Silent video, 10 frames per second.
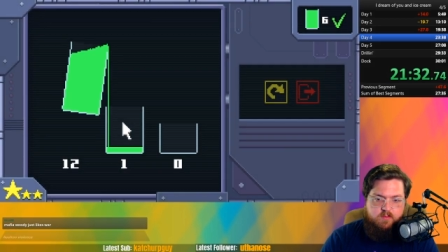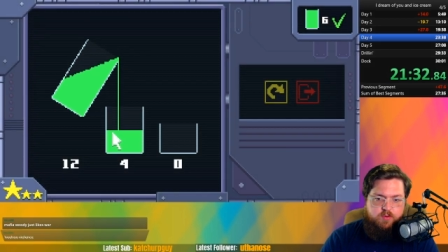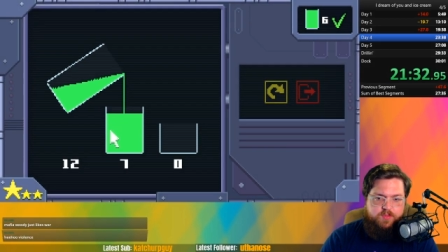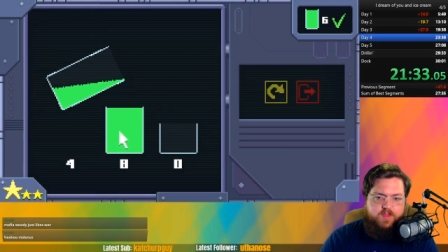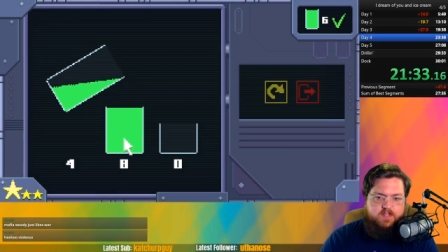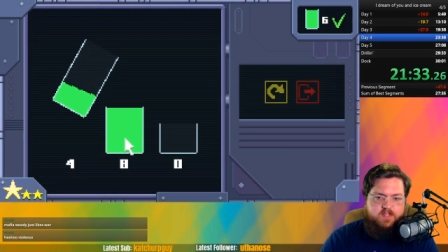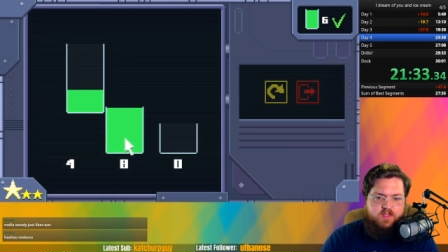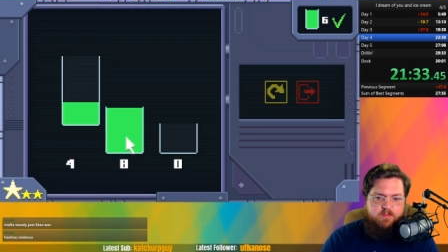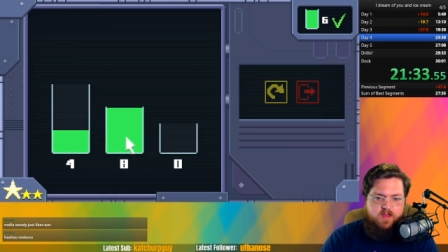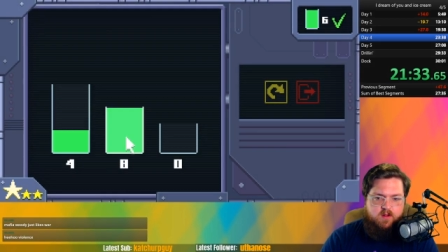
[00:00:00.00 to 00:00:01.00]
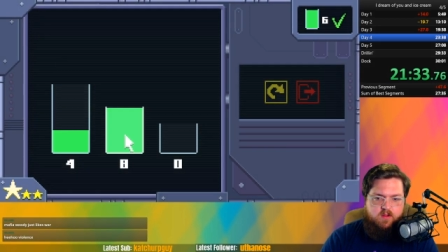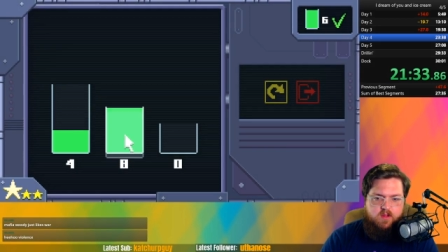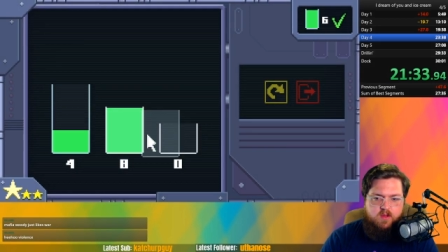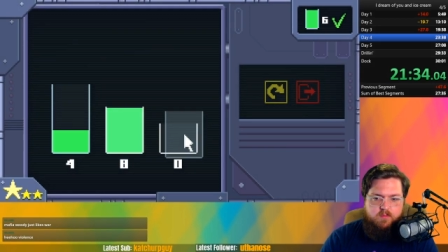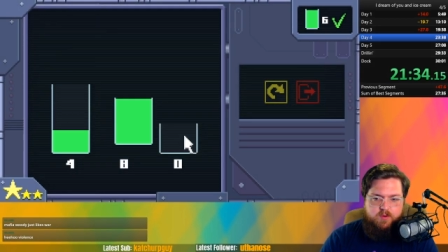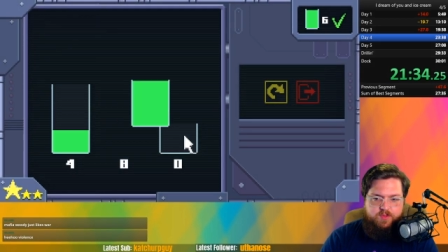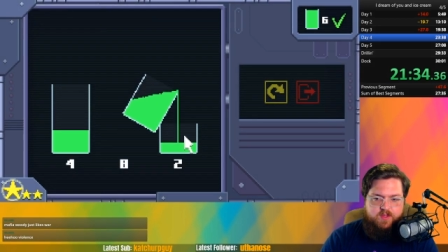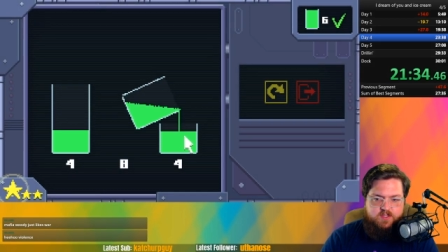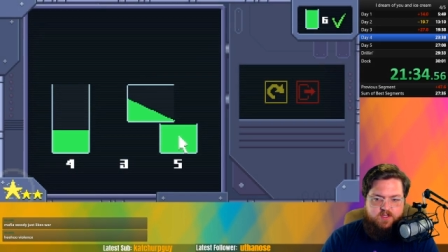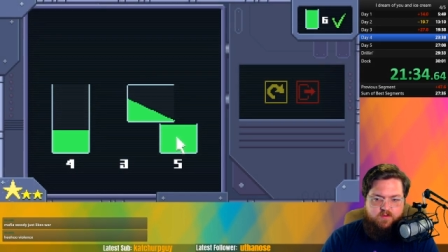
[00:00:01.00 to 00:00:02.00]
Put this in the middle. Put
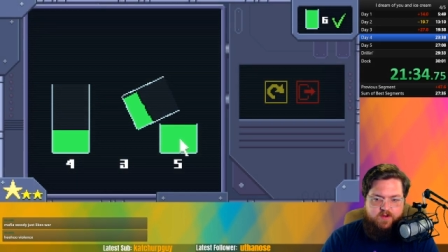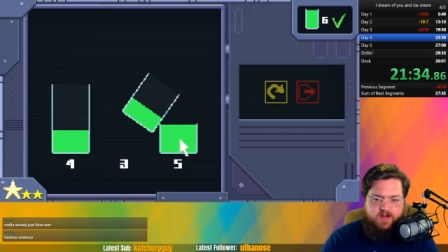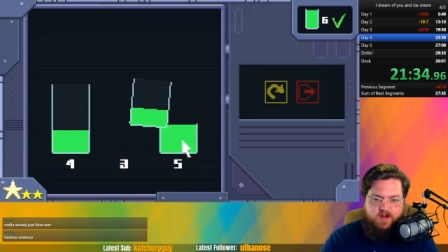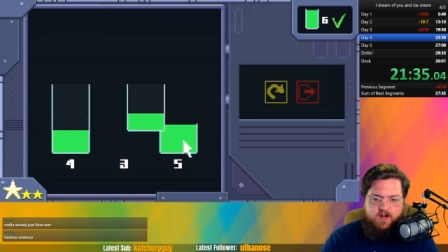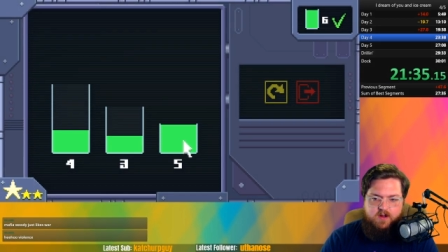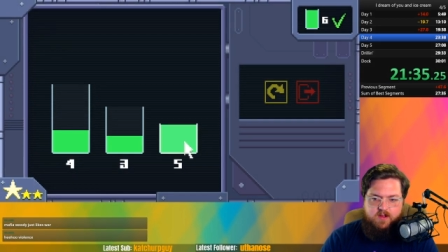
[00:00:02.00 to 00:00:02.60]
this over here.